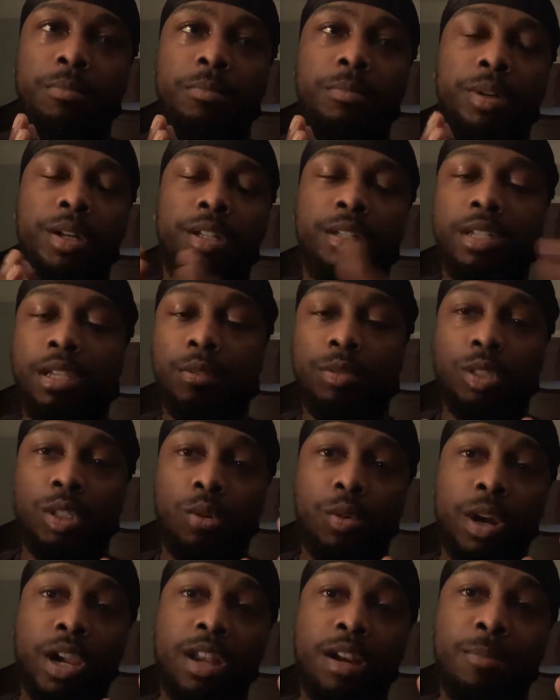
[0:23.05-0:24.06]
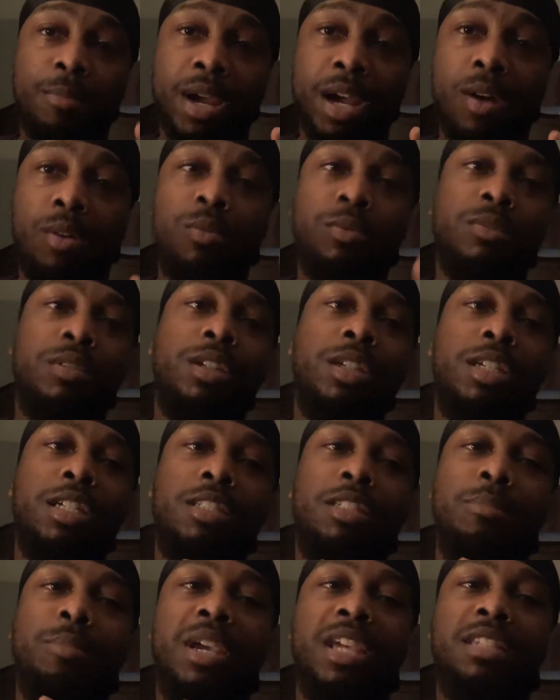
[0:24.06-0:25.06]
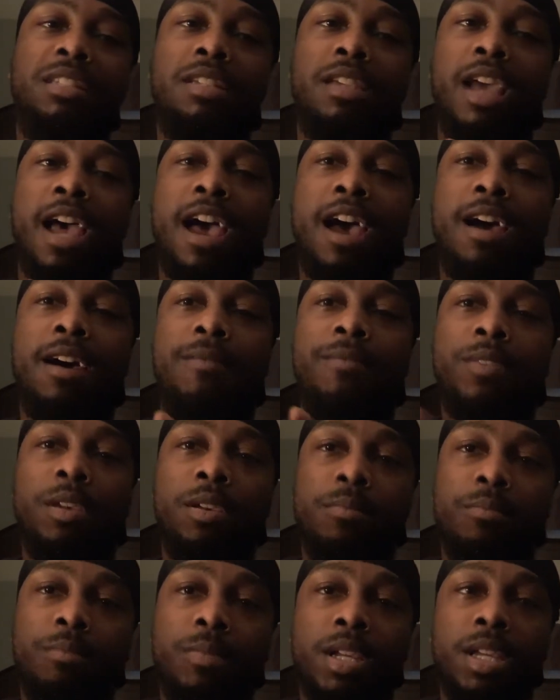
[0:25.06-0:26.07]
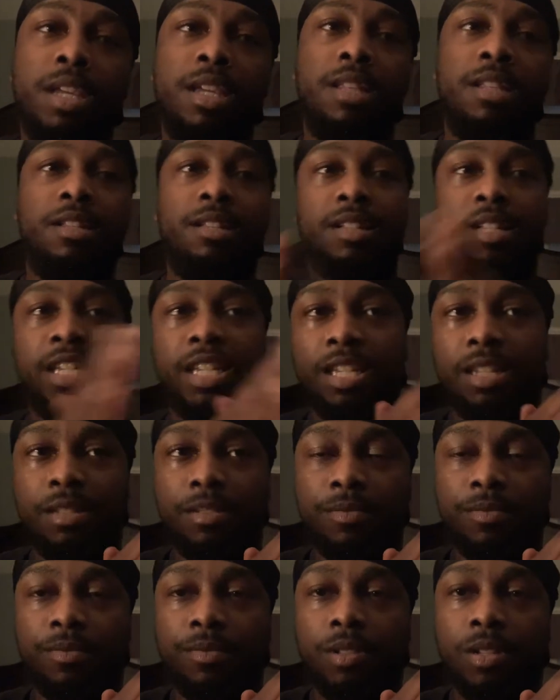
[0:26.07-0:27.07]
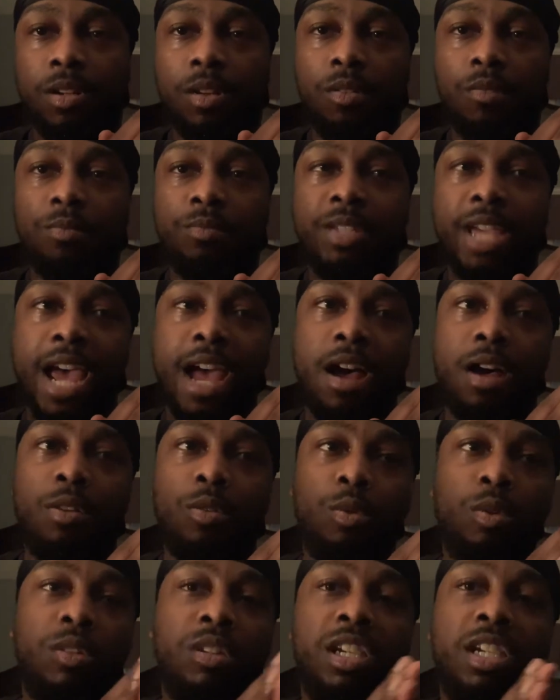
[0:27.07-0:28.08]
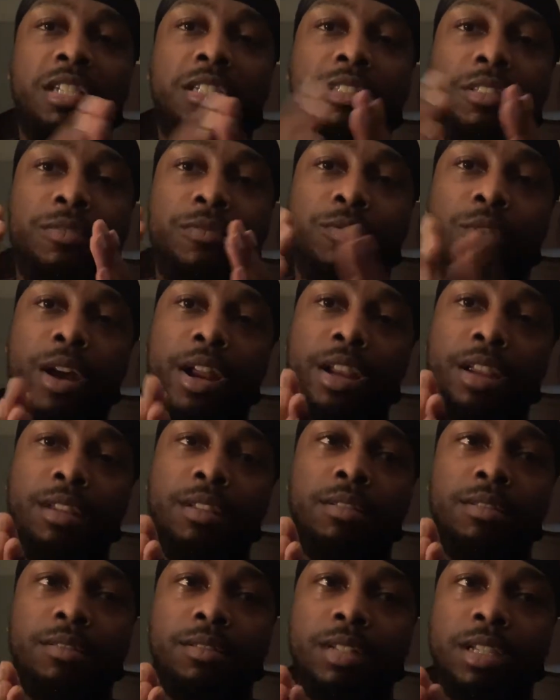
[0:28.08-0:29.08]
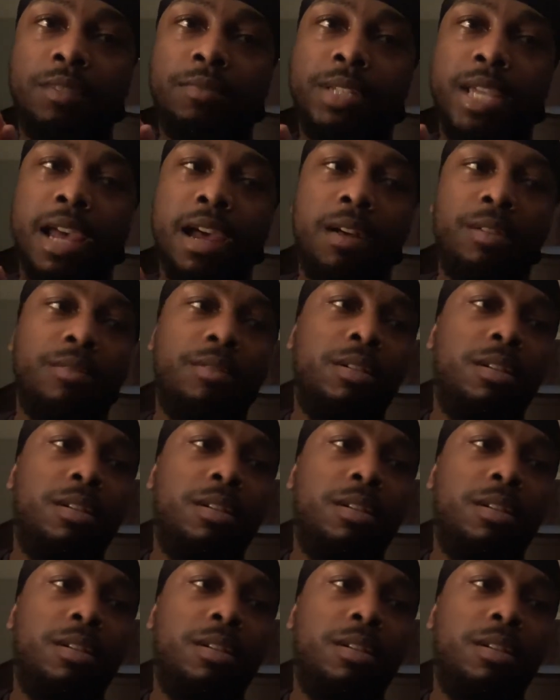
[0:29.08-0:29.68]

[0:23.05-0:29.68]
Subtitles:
but it was a great amount to basically have them leave, you know, town, or at least Freddie leave town.